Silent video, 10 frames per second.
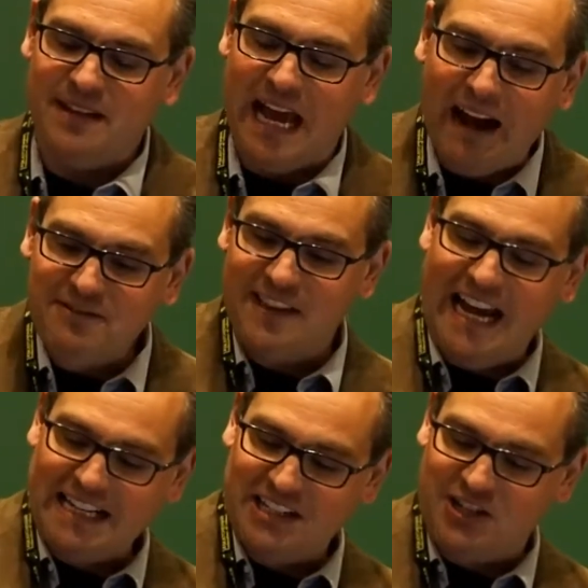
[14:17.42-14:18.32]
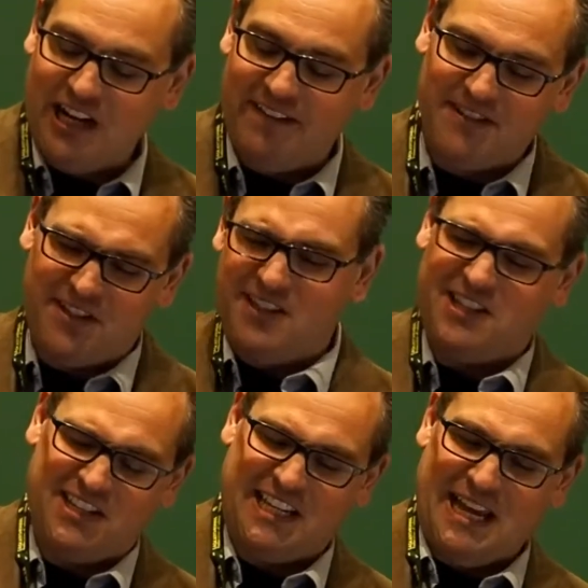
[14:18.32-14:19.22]
after the act is drafted, so
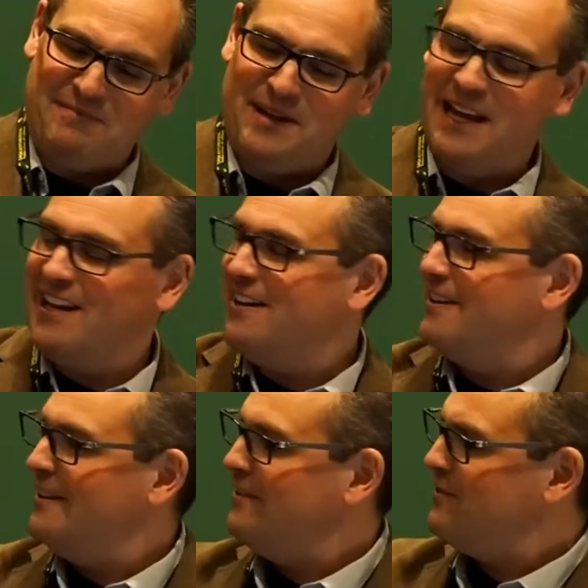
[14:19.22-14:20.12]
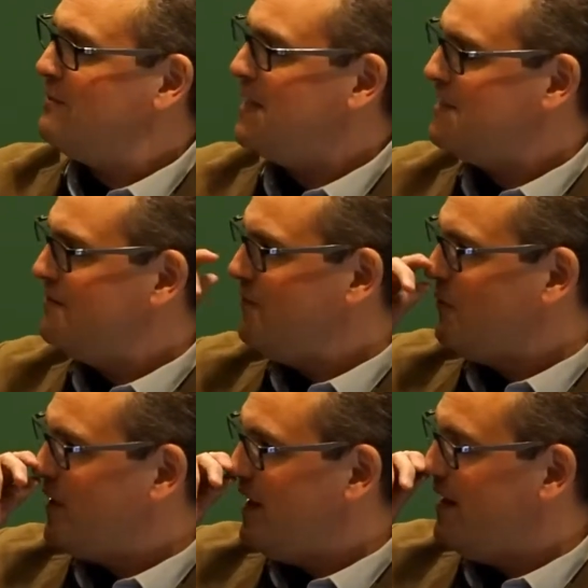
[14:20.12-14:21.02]
this is a campaign from
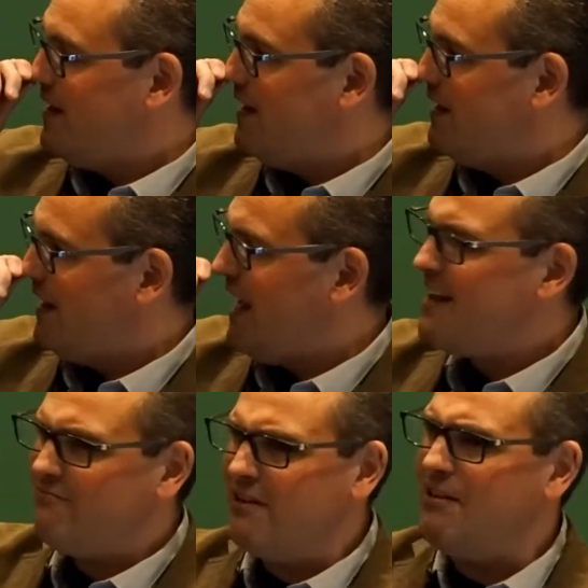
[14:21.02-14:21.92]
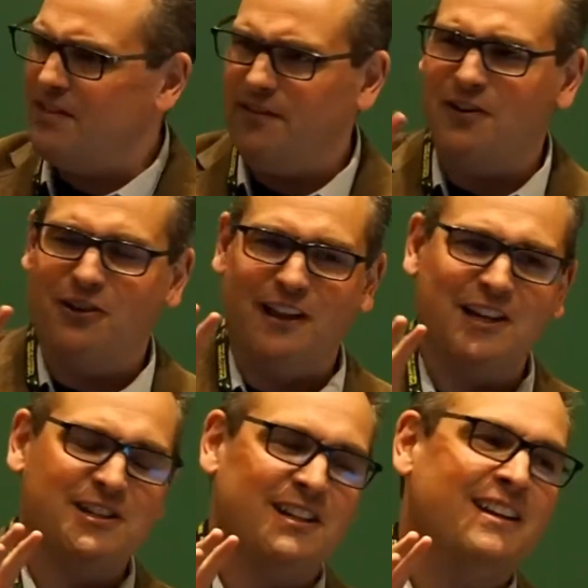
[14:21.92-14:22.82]
1948, right around the federal
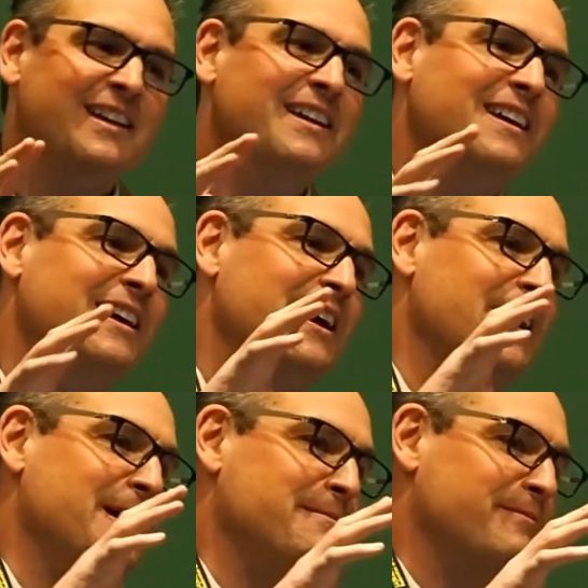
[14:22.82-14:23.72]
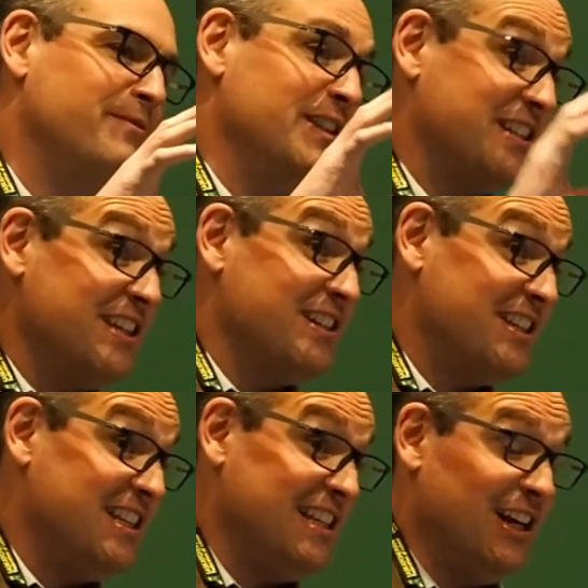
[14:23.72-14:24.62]
election, for the
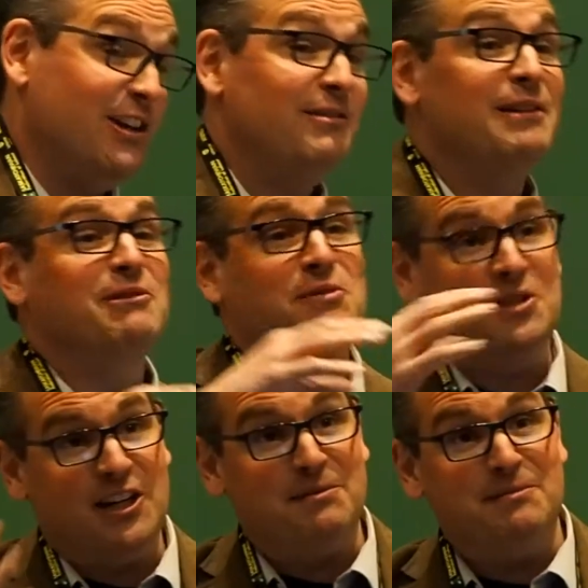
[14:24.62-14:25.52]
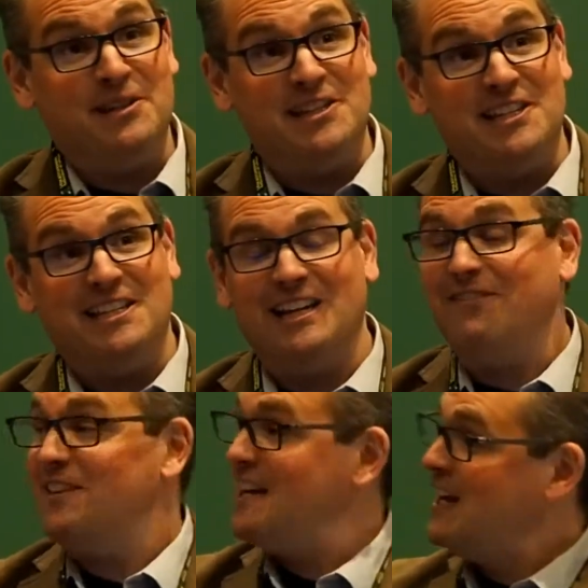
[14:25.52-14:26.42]
CCL, which was adopted by the CCF
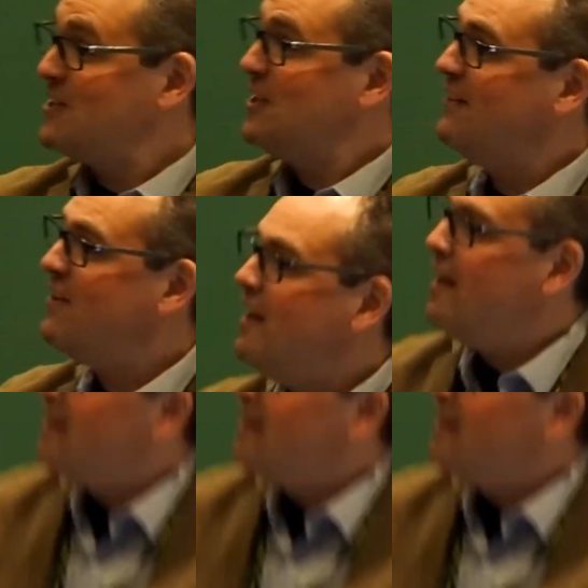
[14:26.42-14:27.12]
at the national level.